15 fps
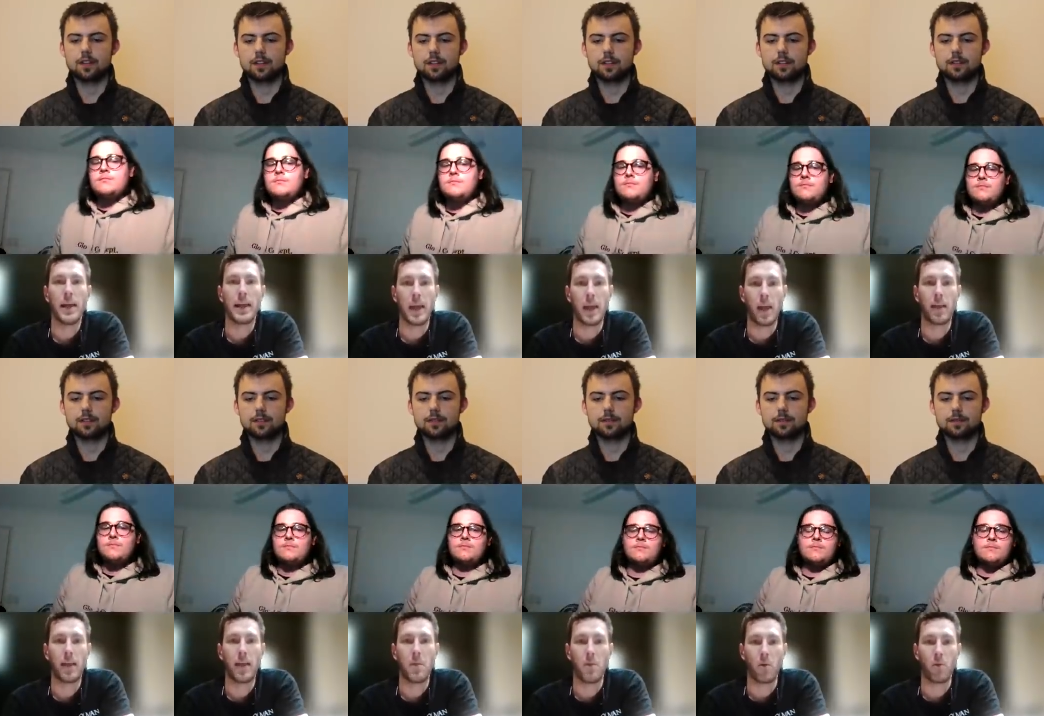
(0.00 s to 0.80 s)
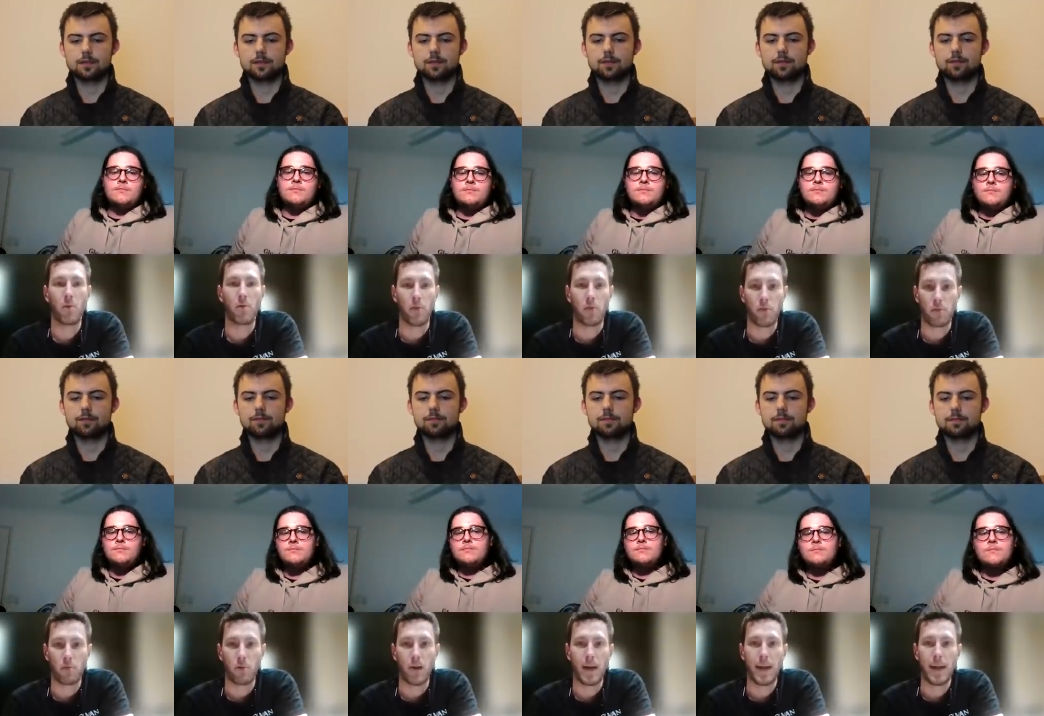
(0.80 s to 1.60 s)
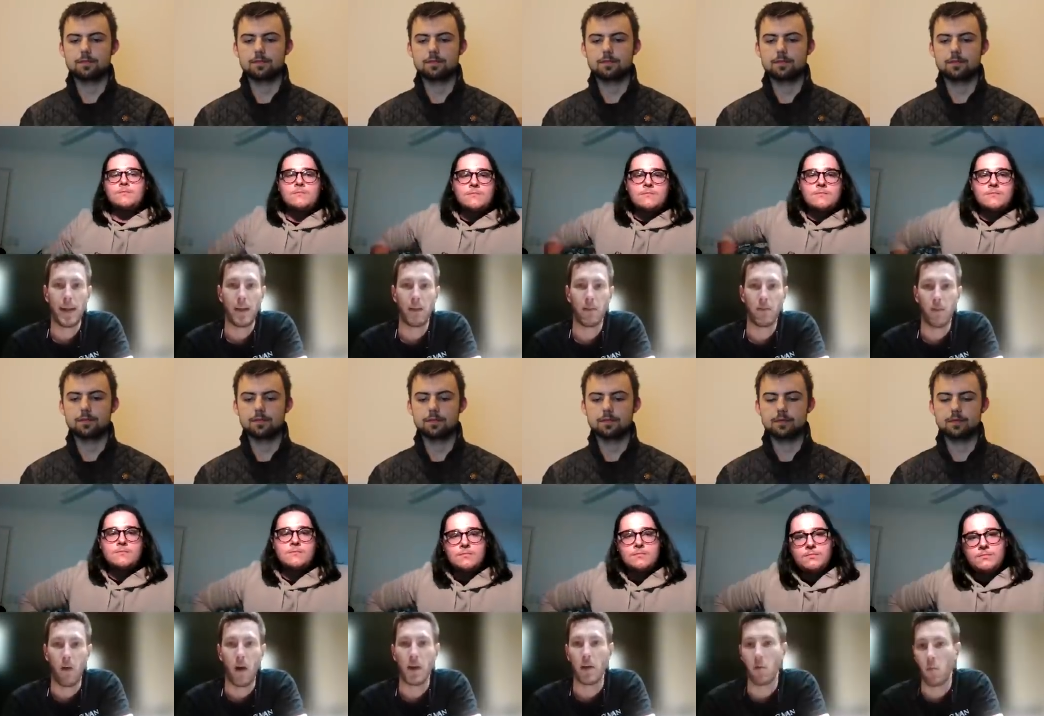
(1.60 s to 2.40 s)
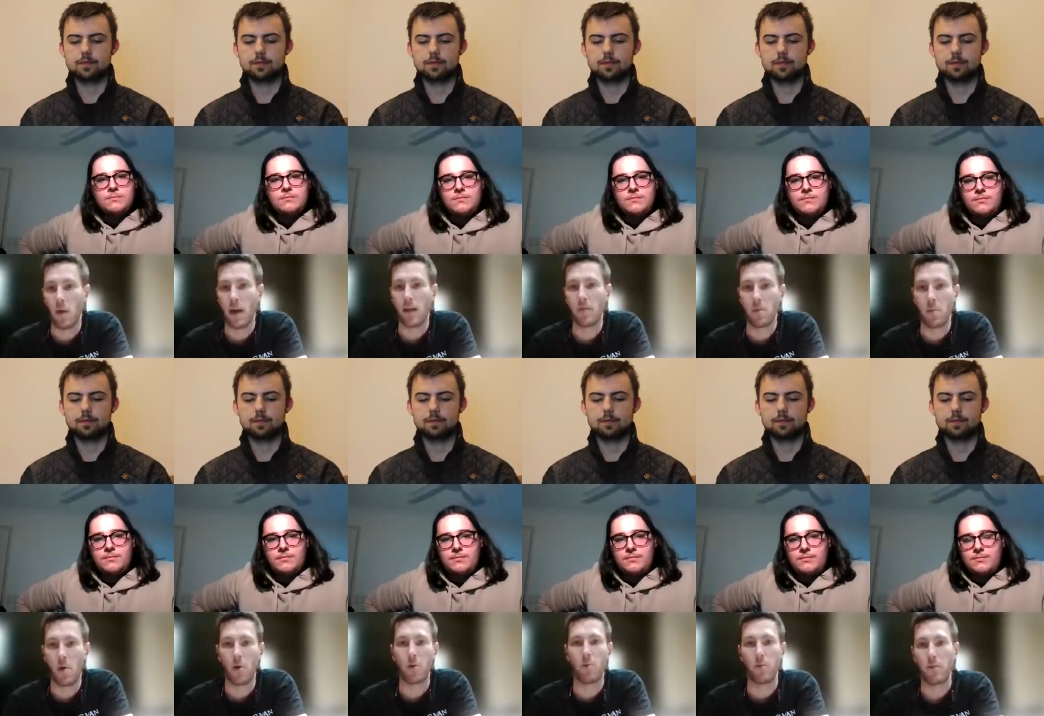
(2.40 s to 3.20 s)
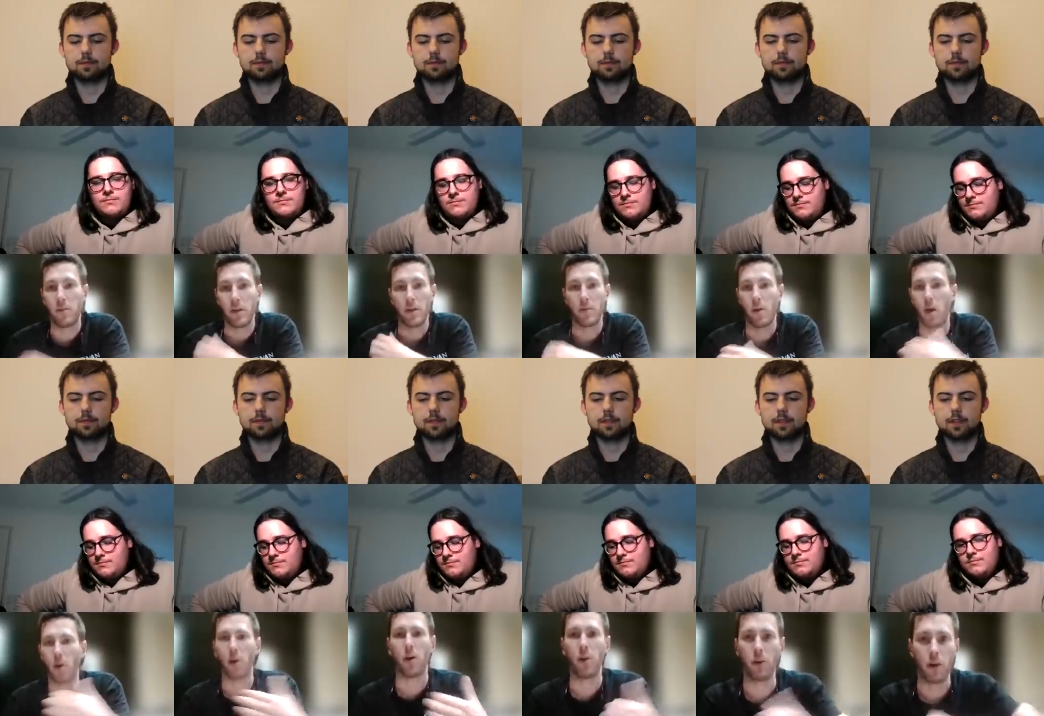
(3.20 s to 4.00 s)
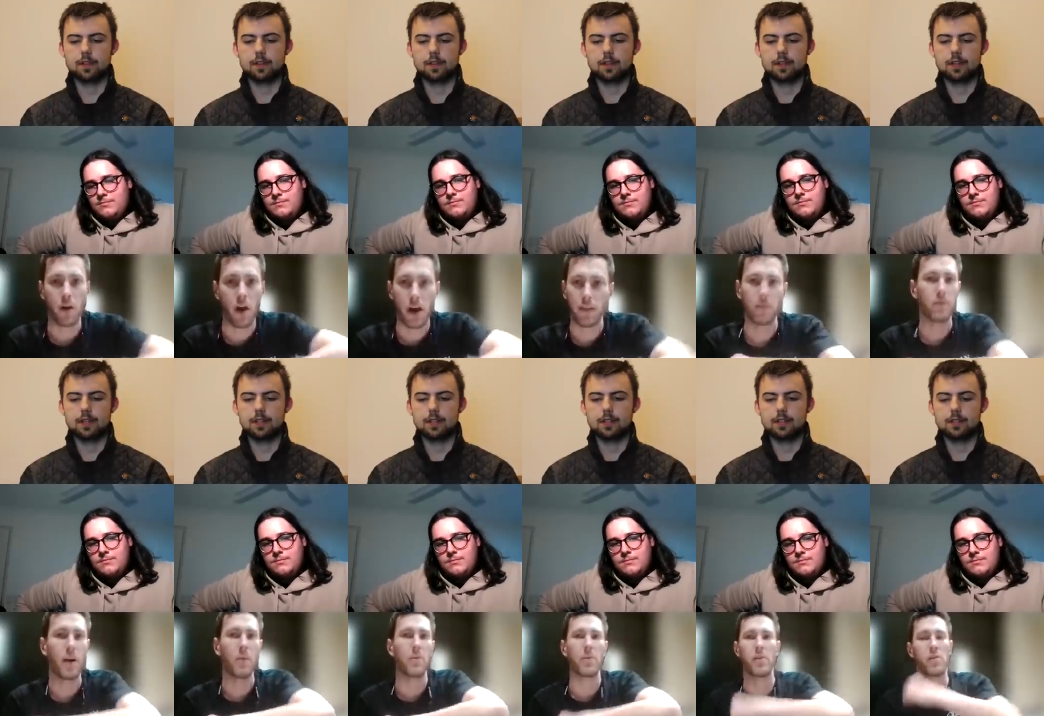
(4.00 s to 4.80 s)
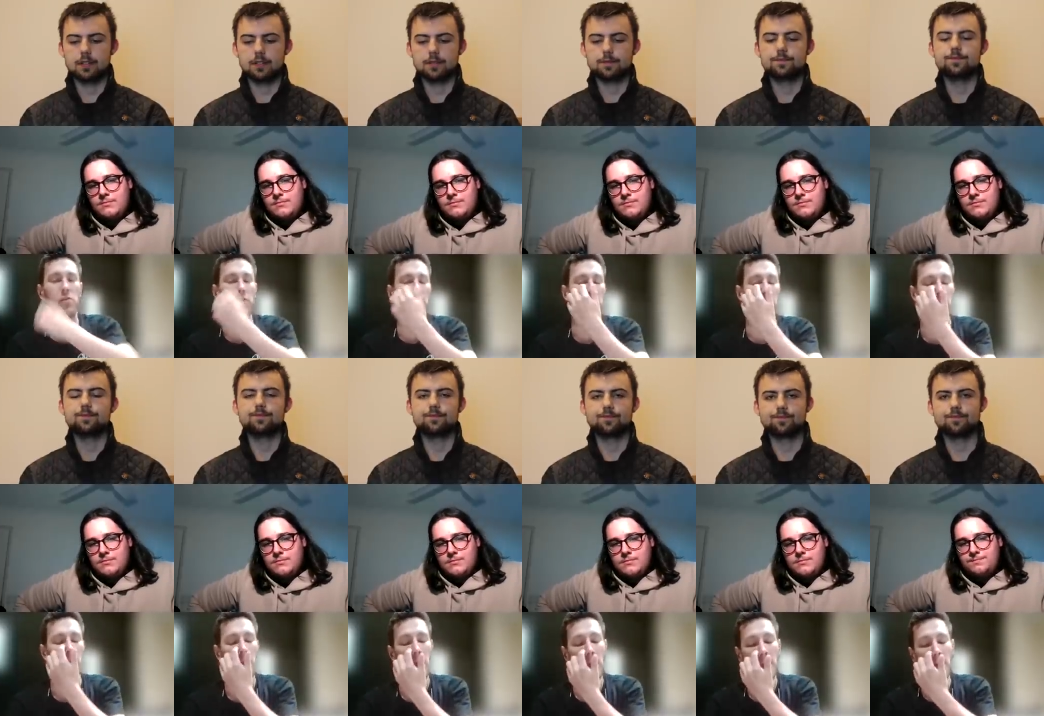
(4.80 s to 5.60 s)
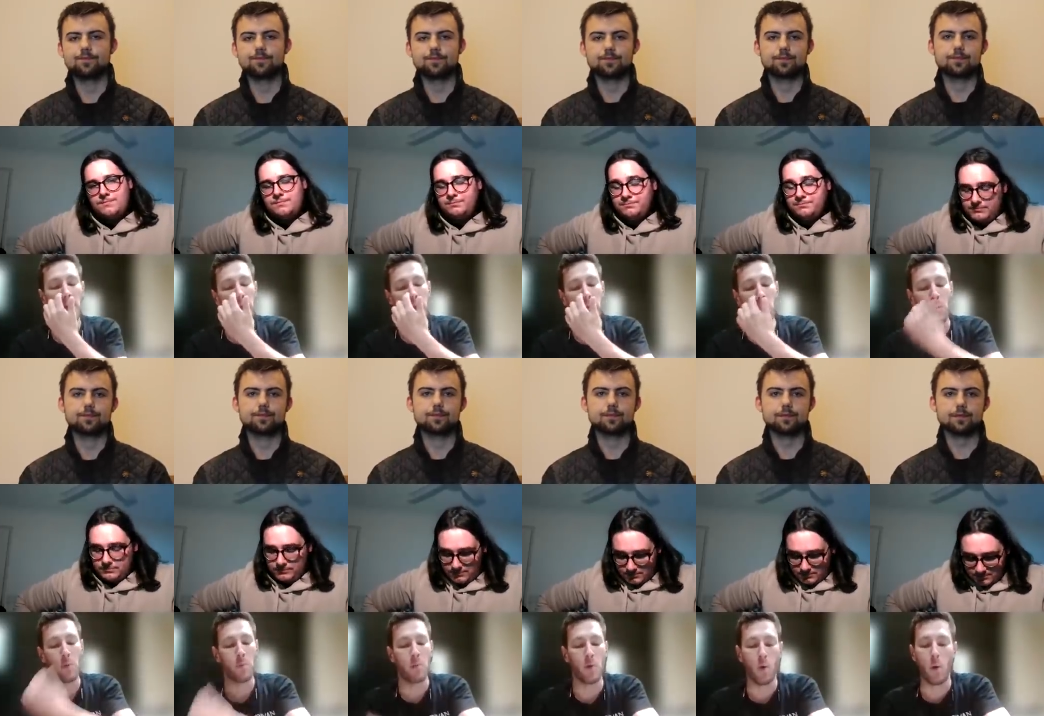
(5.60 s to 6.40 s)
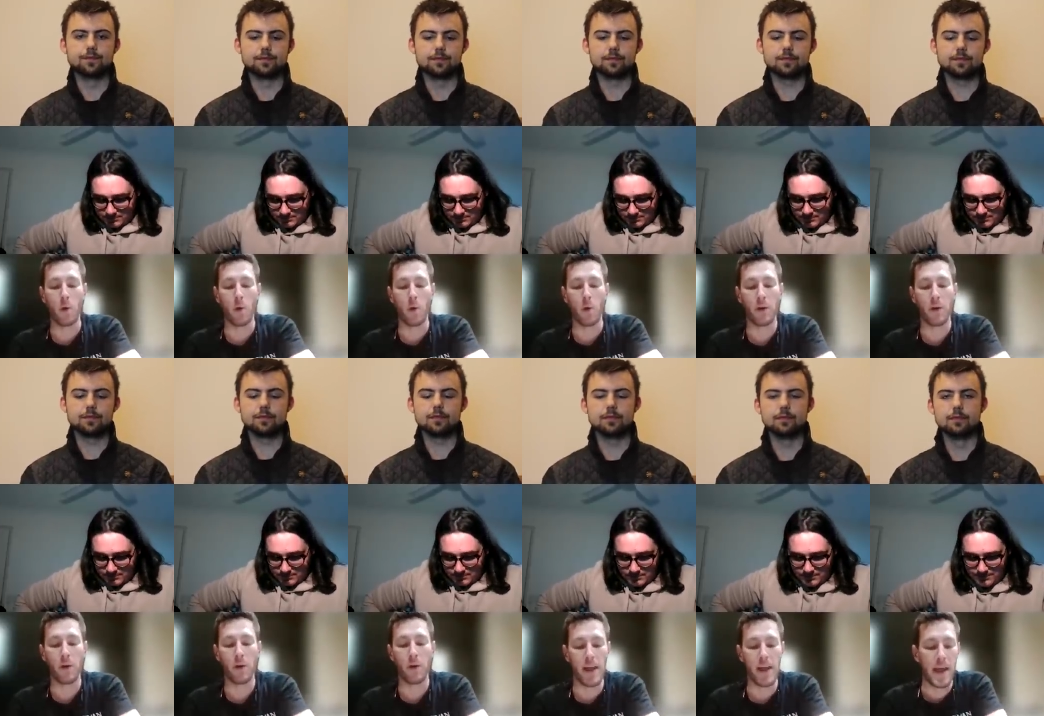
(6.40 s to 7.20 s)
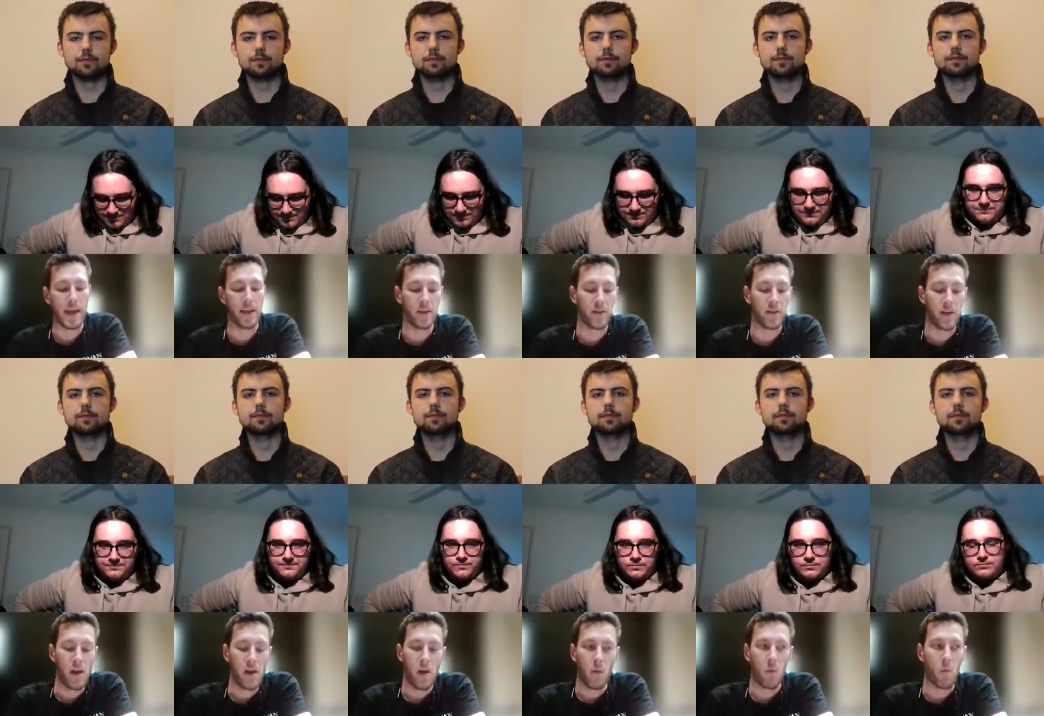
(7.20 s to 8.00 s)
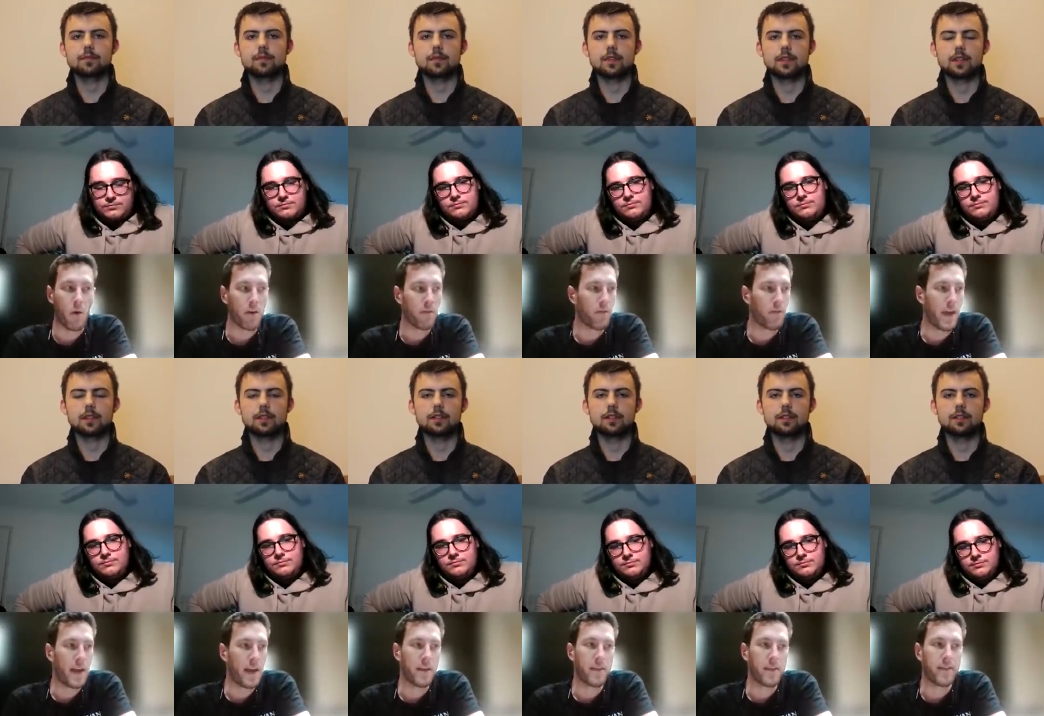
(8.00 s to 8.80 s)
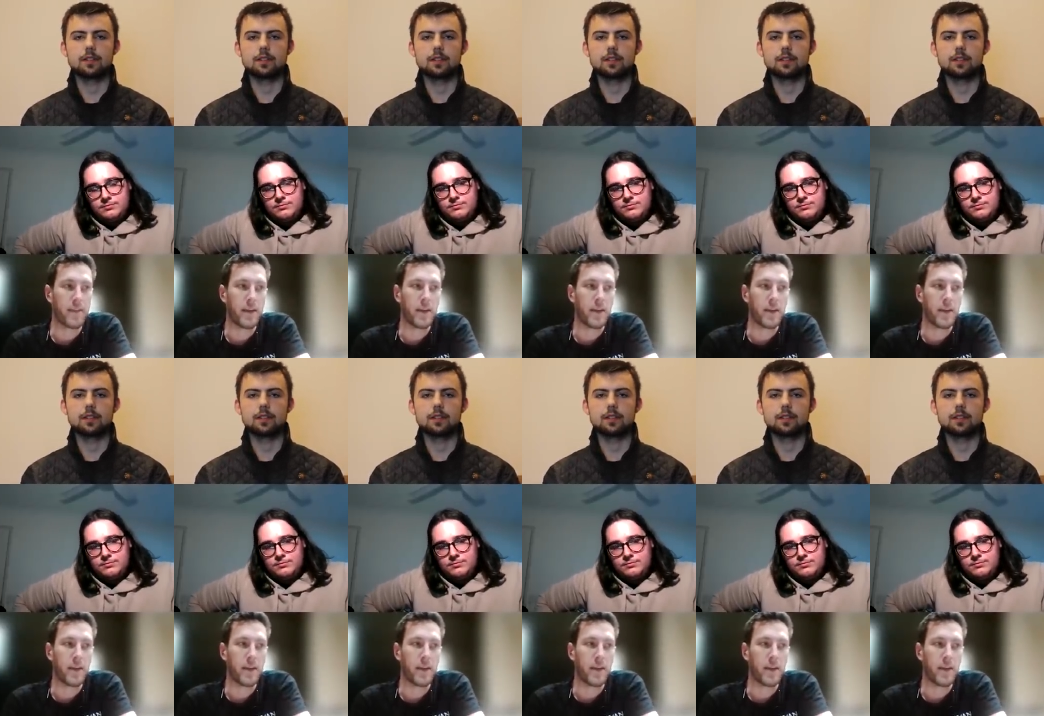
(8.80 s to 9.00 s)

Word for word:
Speaker 1: getting their models of three fighting one other model with your Uruk-hai at the front with the shield and sword and board. And what I've found is that